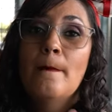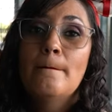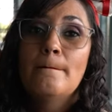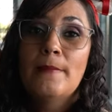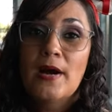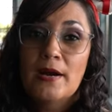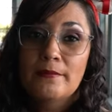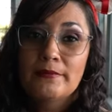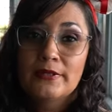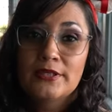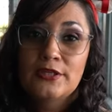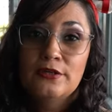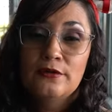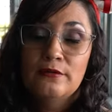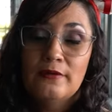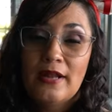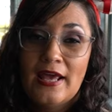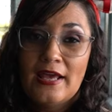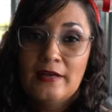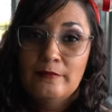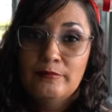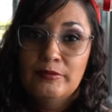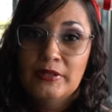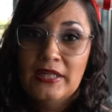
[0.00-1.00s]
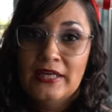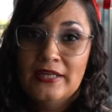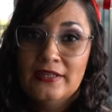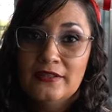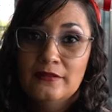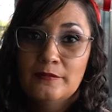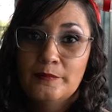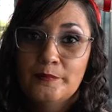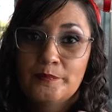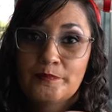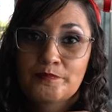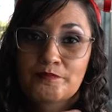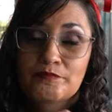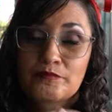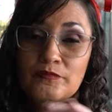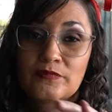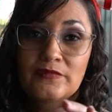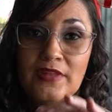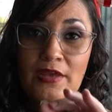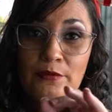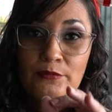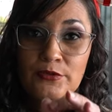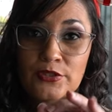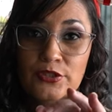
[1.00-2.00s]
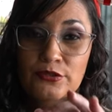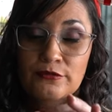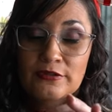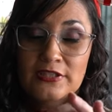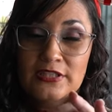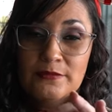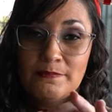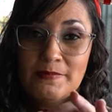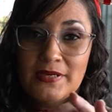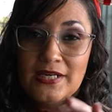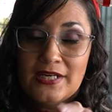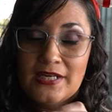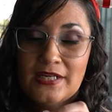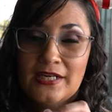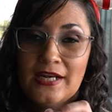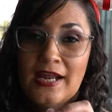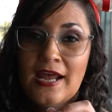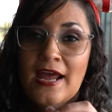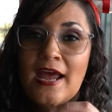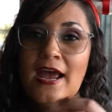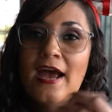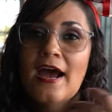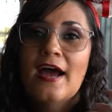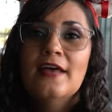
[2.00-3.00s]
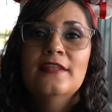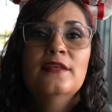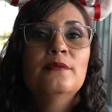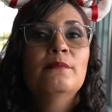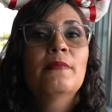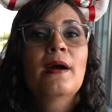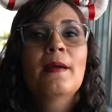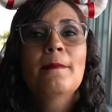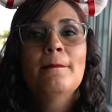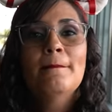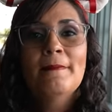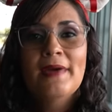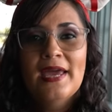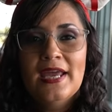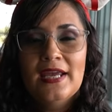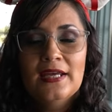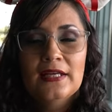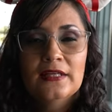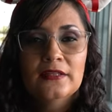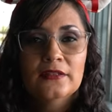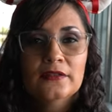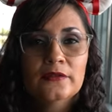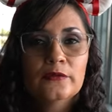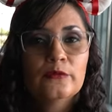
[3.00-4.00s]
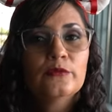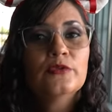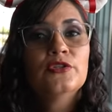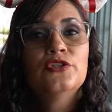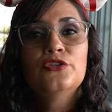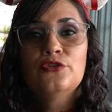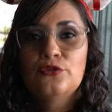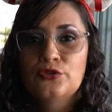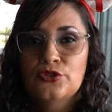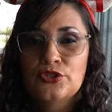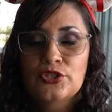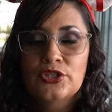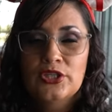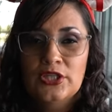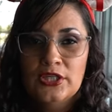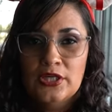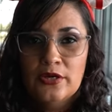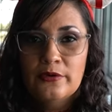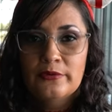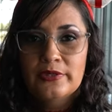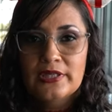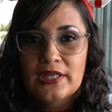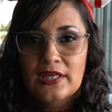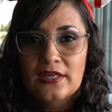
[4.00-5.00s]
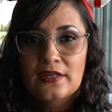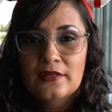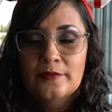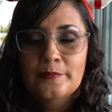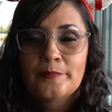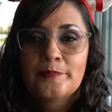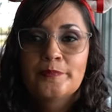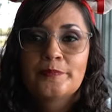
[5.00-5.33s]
barbecued eggplant that was crispy, and then my main was usually gnocchi.